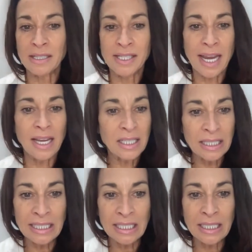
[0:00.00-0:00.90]
stay
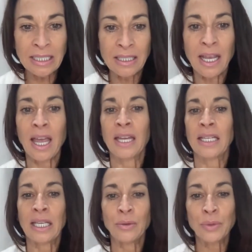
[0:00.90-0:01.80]
clean and
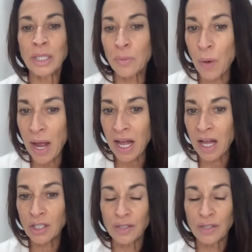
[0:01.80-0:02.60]
eat really well.